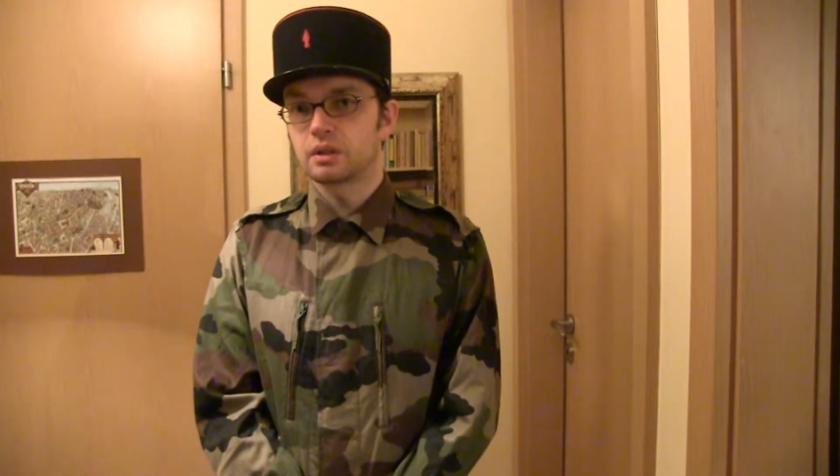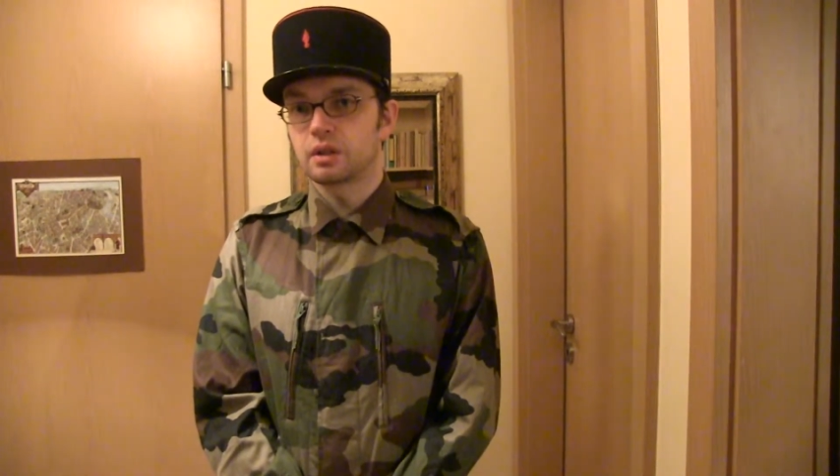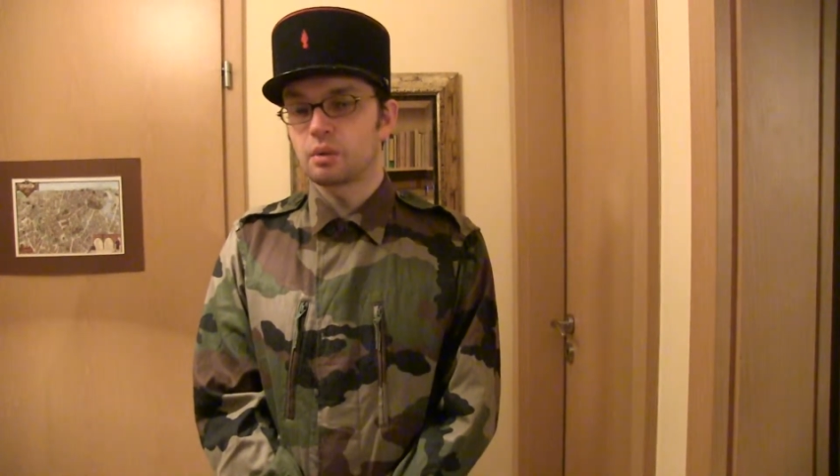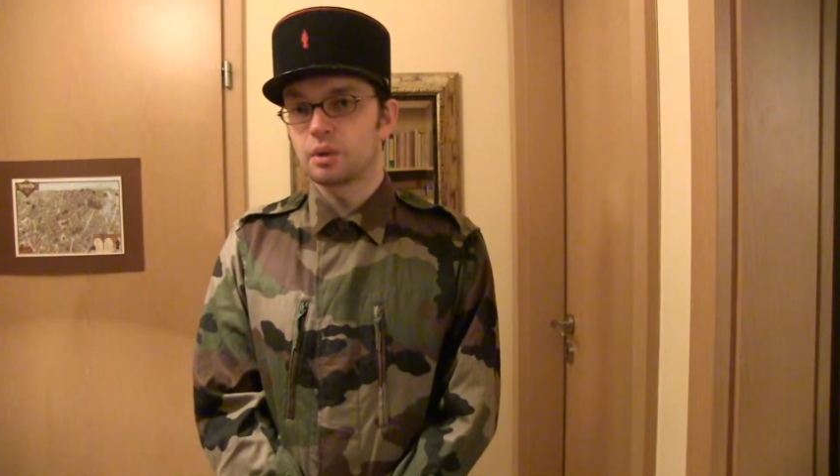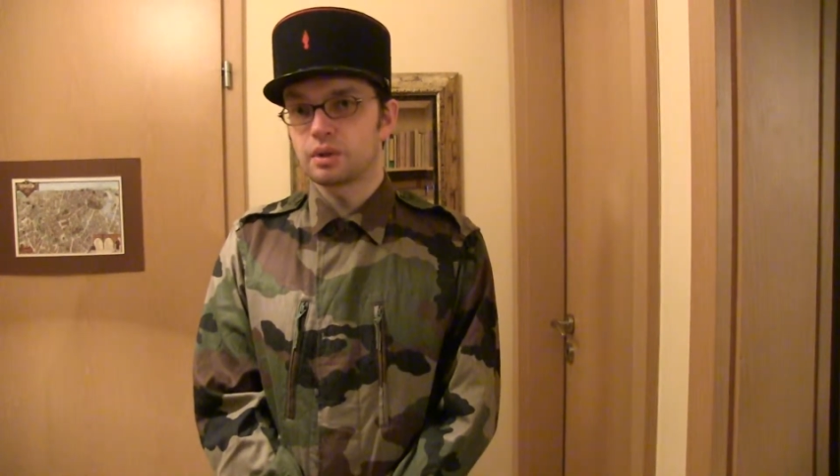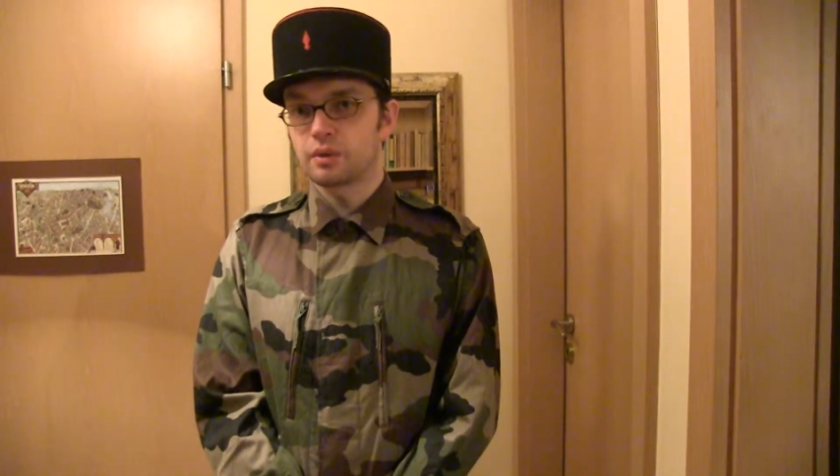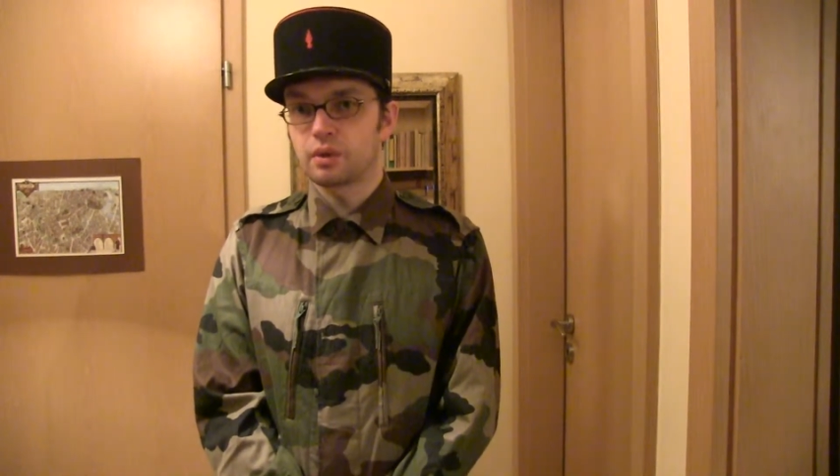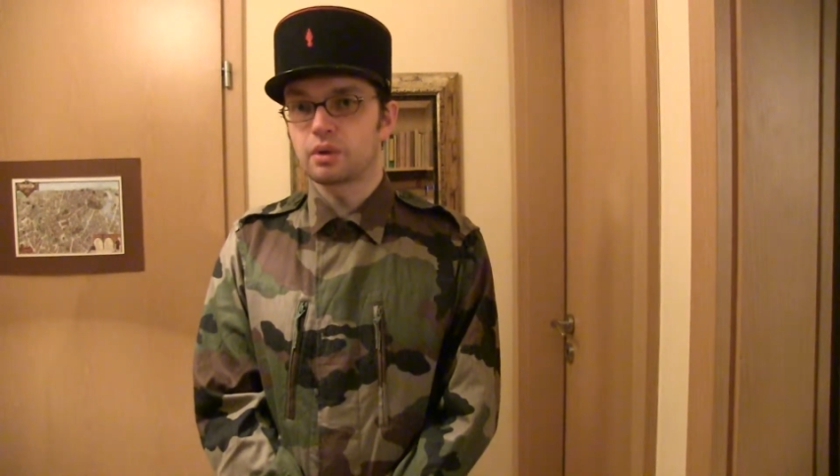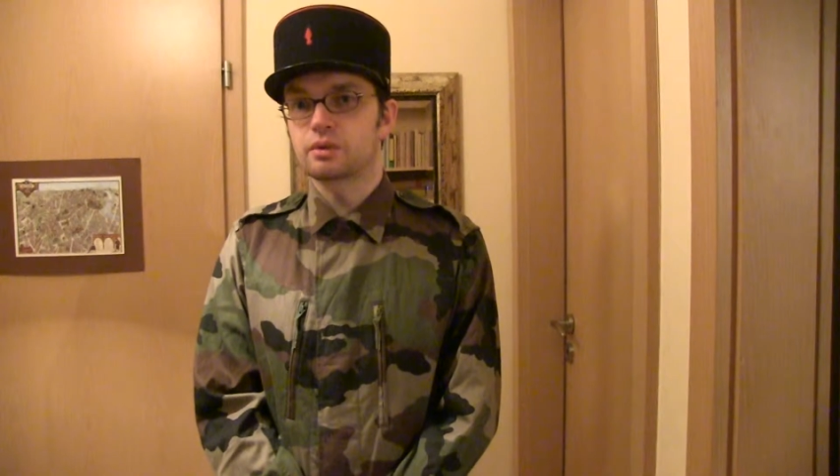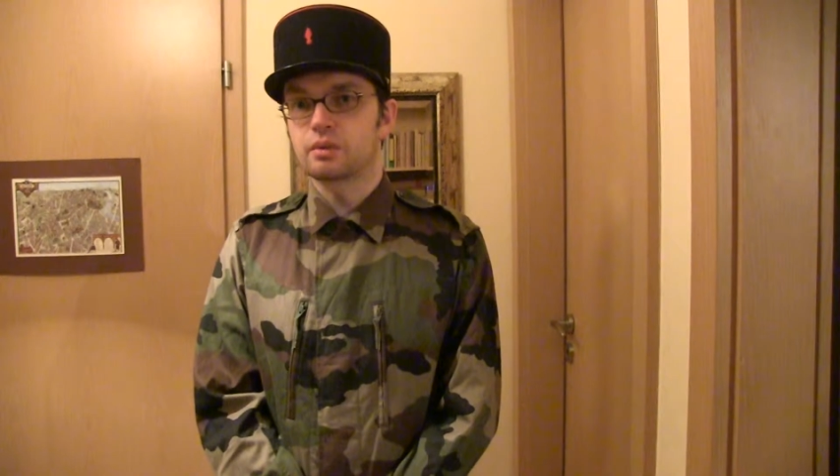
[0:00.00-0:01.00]
So it's of
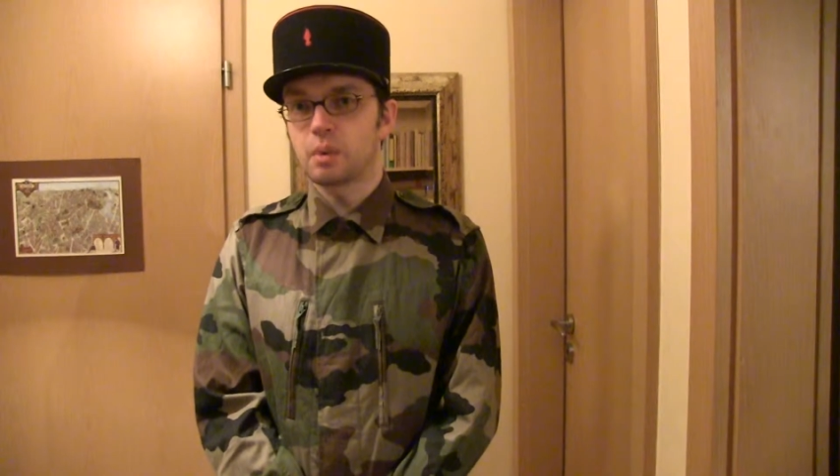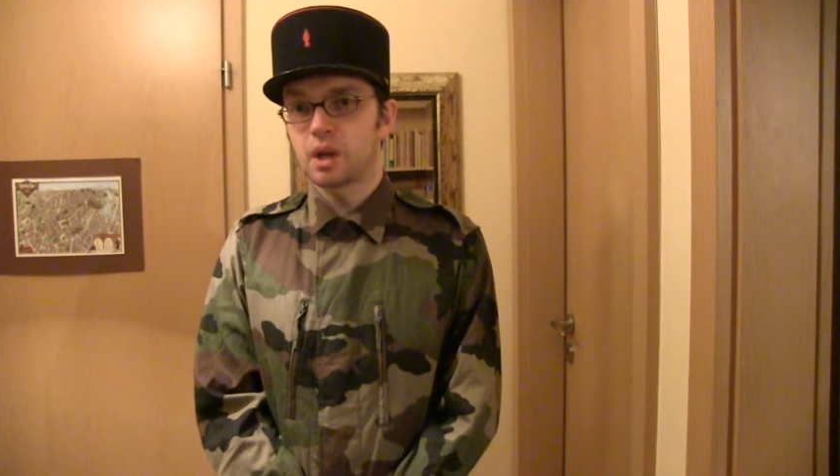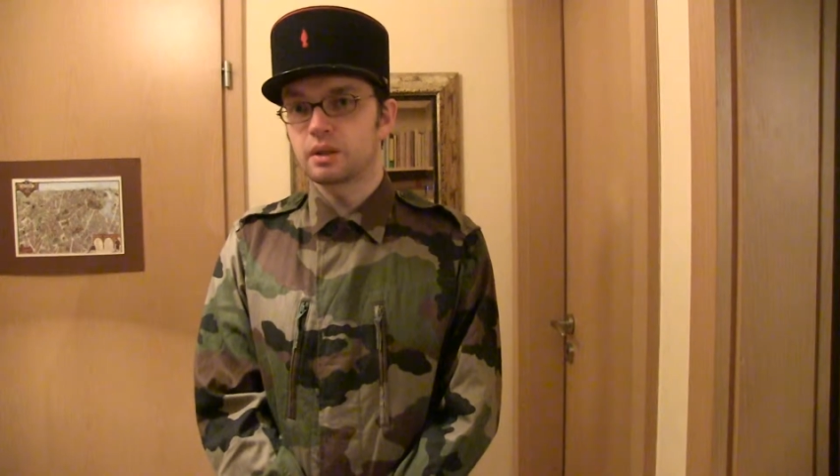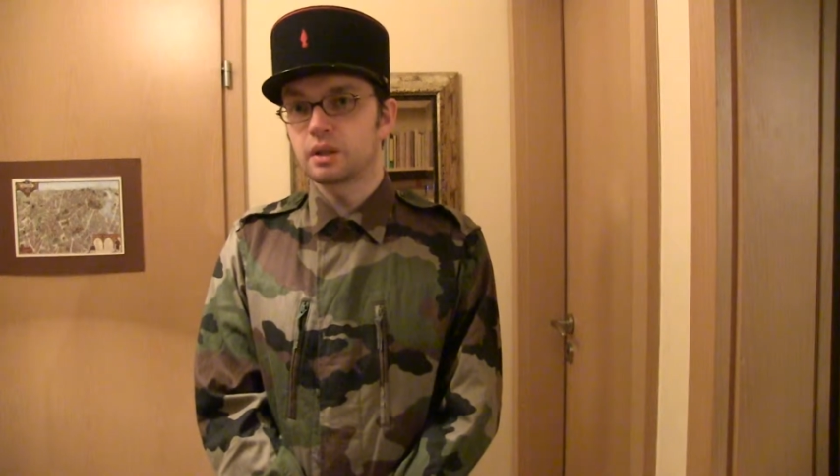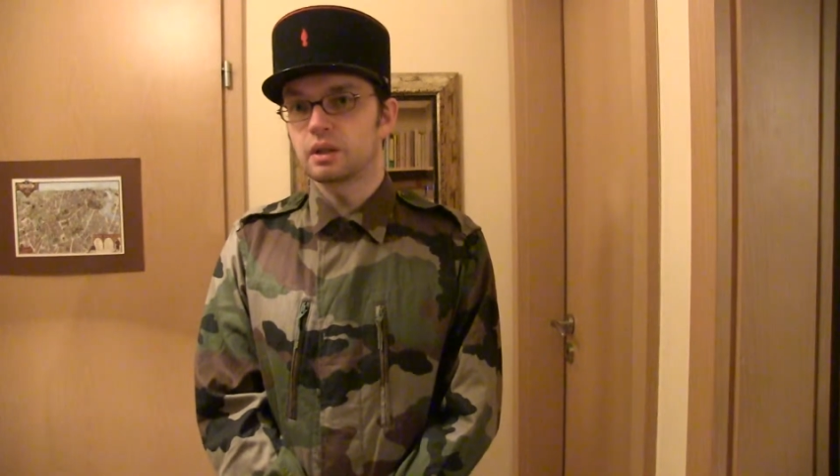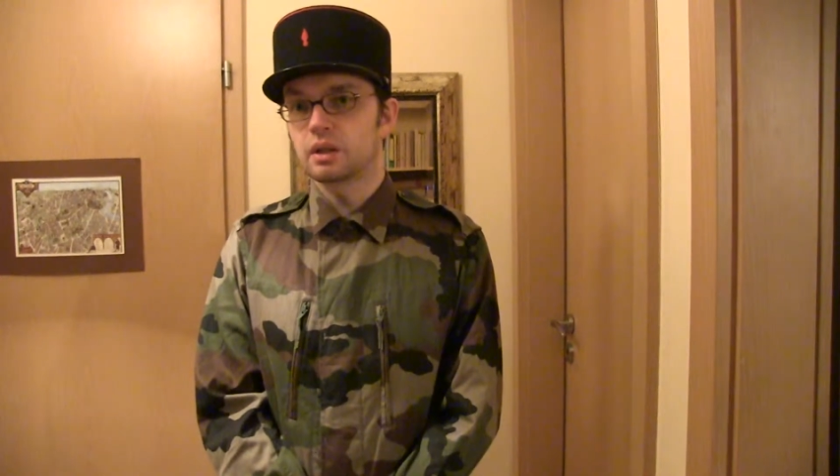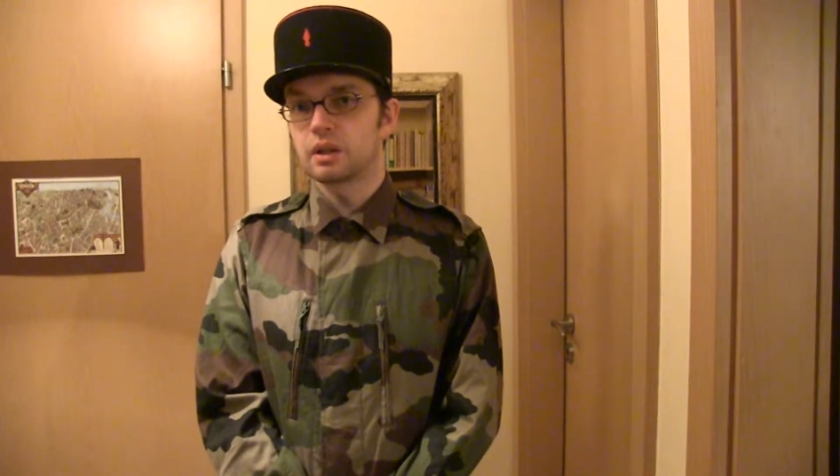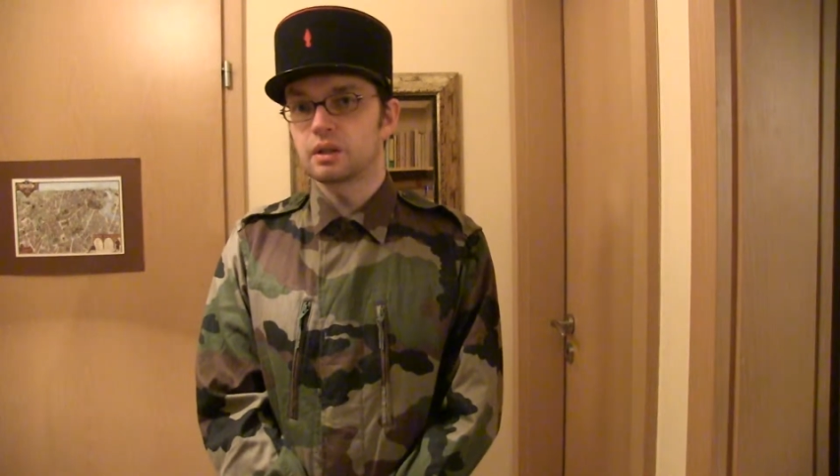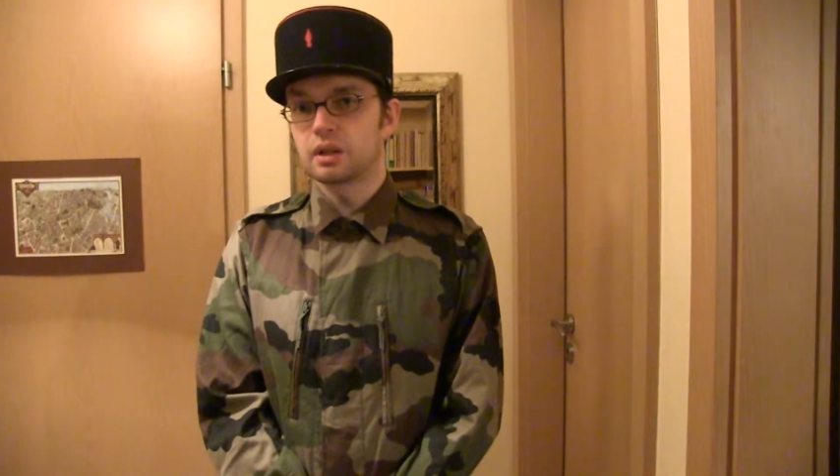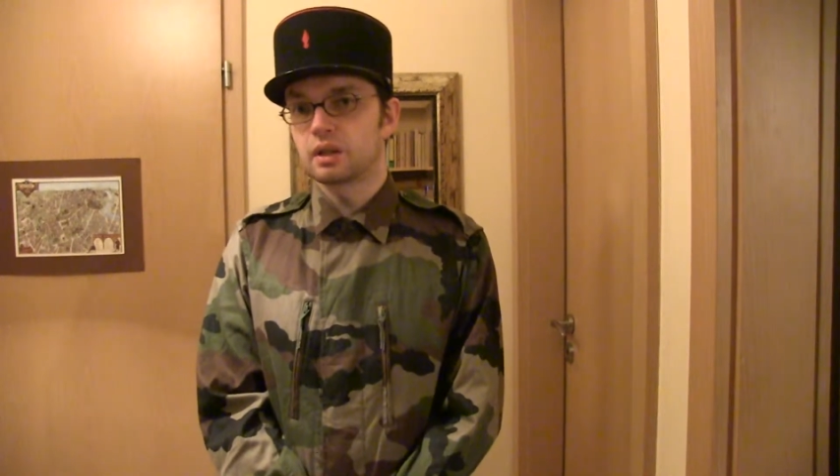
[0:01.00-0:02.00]
course romantic
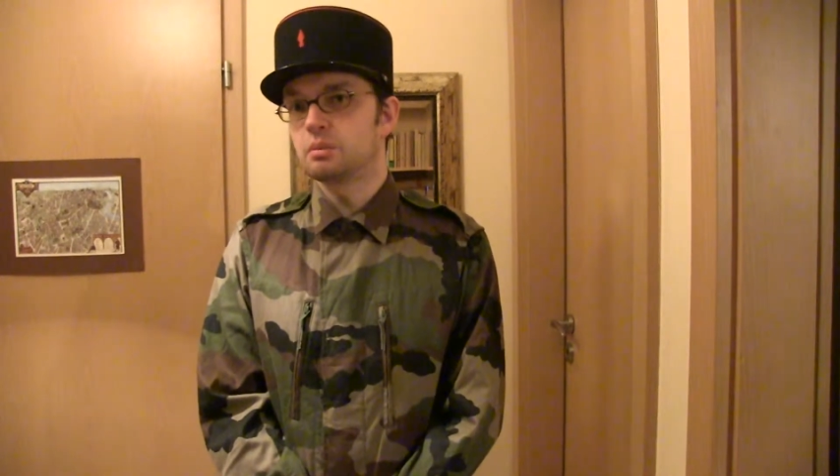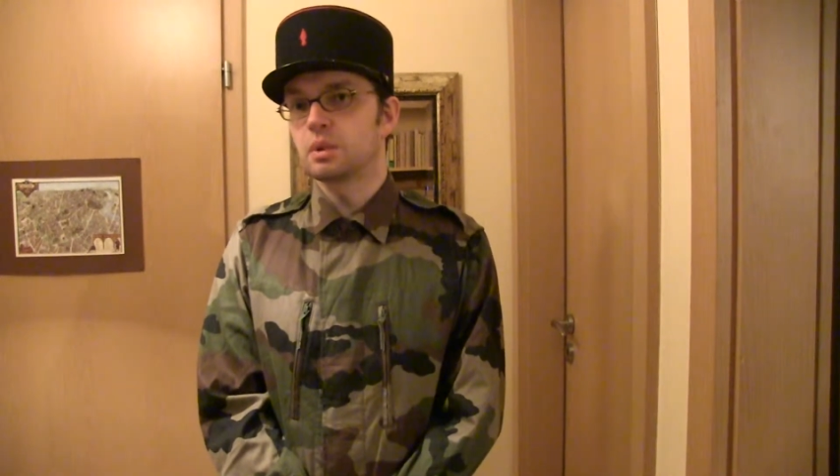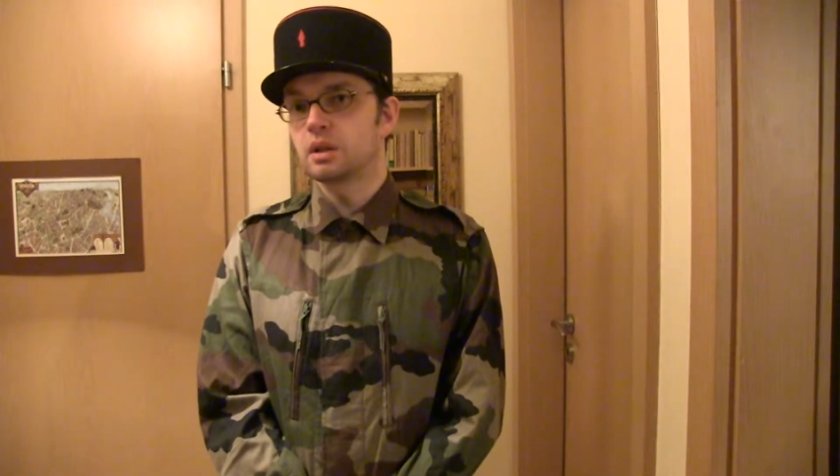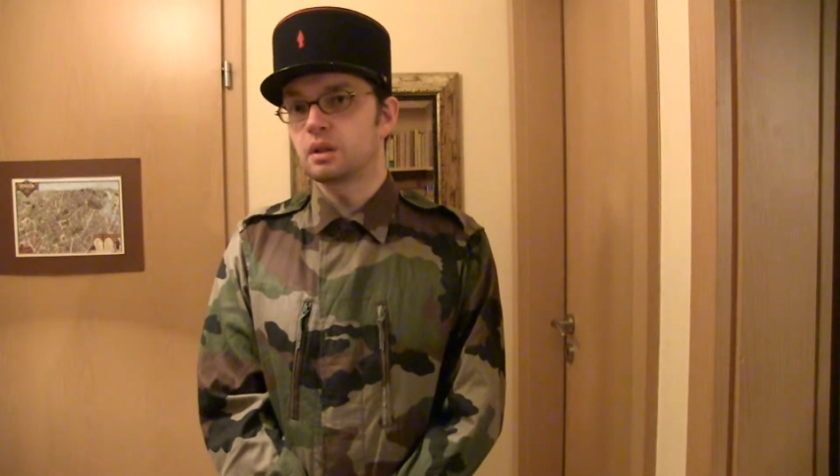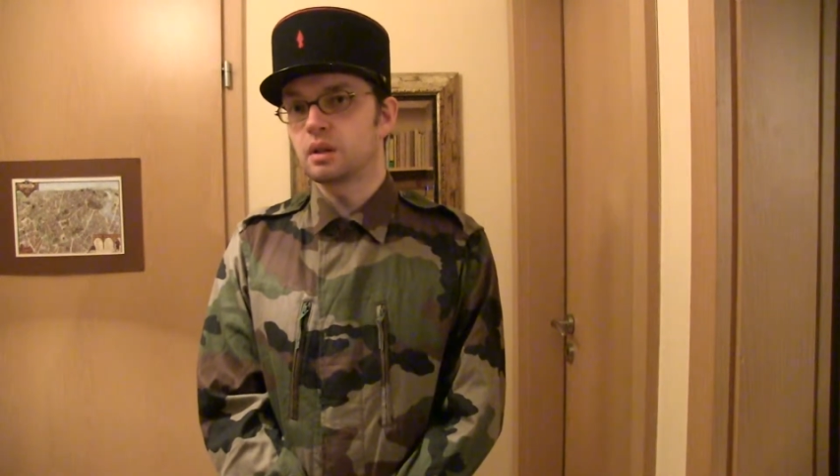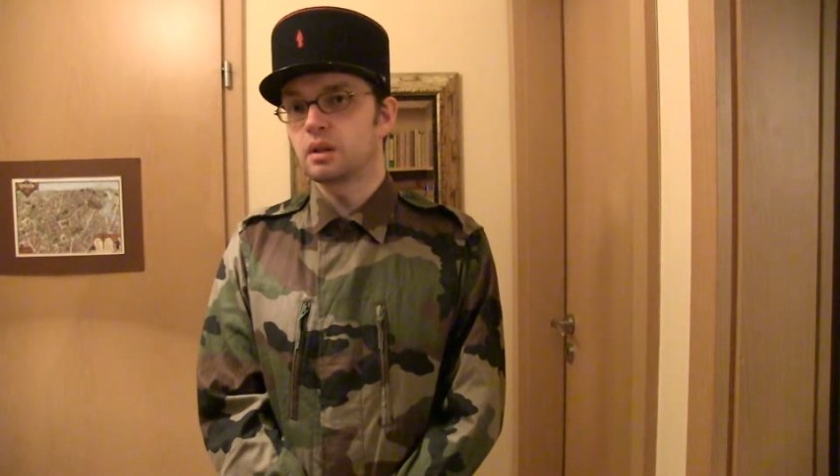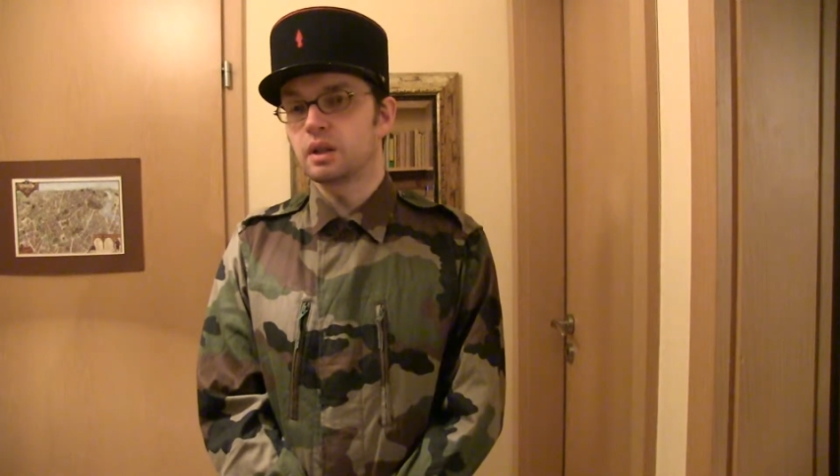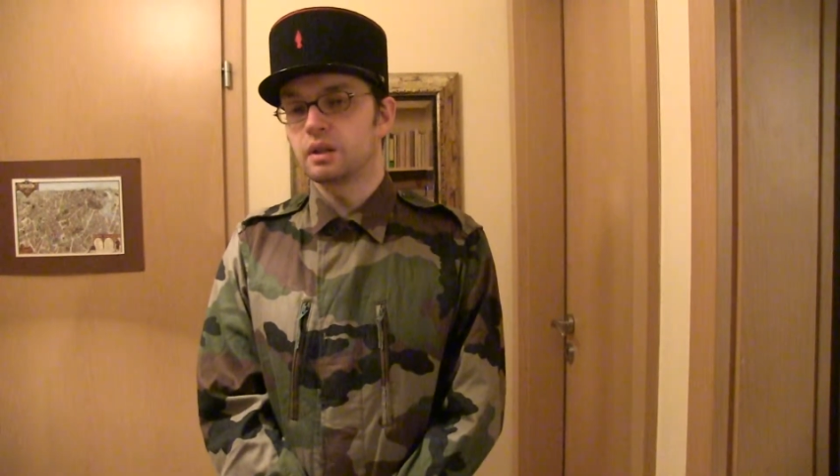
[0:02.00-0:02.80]
and sentimental,